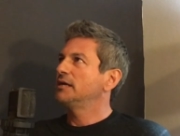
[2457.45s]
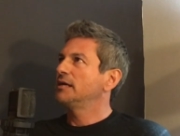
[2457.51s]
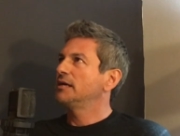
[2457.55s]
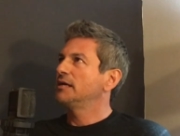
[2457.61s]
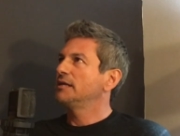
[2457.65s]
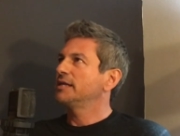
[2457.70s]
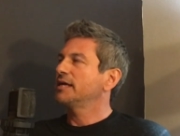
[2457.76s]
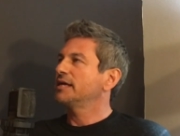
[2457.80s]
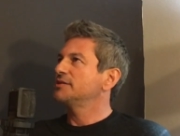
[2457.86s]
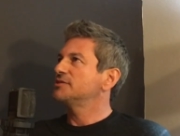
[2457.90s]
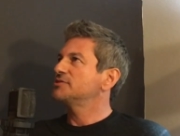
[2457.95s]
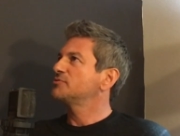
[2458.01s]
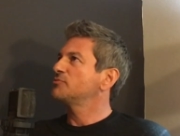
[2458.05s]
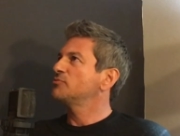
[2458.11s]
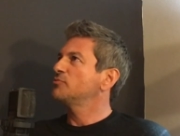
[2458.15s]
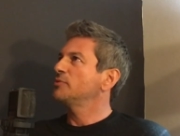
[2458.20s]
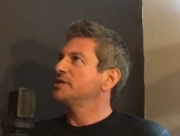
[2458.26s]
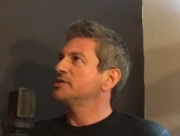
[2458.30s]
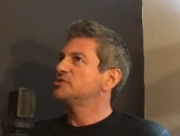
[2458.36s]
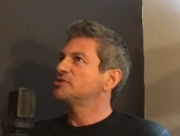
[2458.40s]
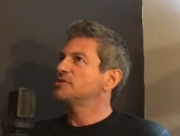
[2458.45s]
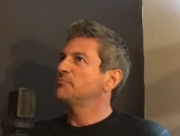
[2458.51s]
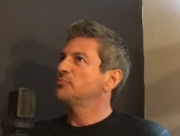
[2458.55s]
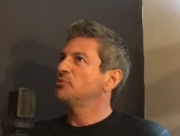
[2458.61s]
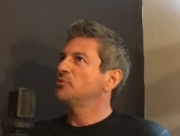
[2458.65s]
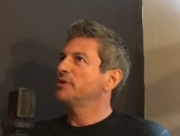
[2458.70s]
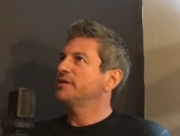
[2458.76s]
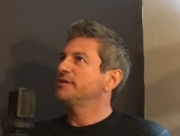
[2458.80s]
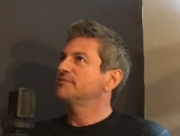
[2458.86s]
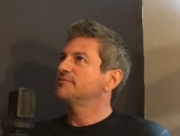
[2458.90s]
think I just reached a
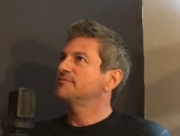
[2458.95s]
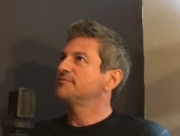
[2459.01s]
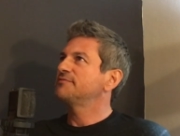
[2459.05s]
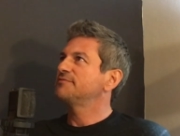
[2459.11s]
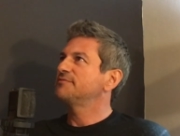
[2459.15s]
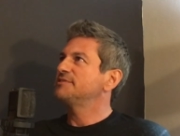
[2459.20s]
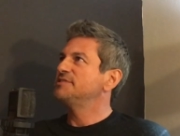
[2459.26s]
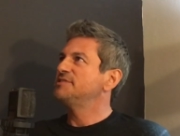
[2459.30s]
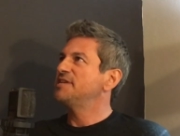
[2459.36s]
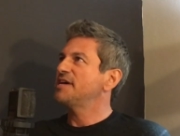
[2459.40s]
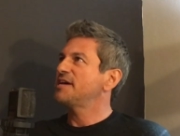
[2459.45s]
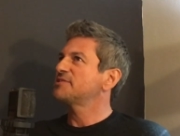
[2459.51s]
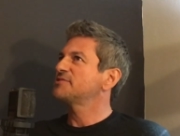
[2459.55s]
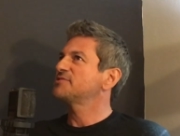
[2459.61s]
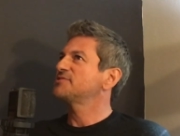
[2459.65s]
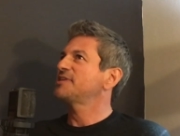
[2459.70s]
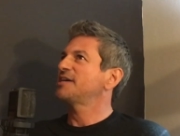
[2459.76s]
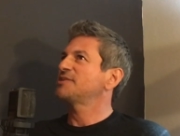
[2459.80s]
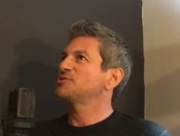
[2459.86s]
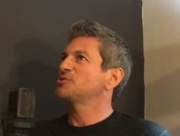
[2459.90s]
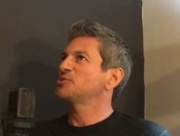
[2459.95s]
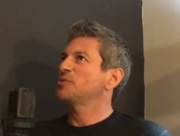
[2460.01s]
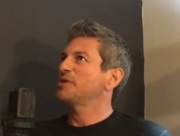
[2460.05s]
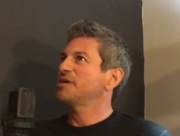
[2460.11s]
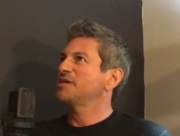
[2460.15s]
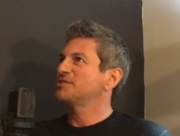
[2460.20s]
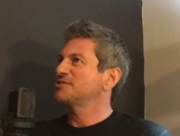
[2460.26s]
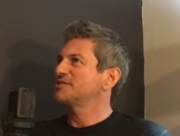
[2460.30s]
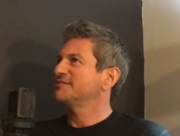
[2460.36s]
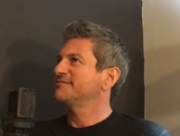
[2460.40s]
point of death
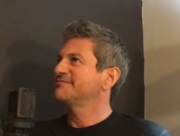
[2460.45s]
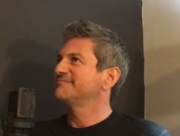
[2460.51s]
saturation.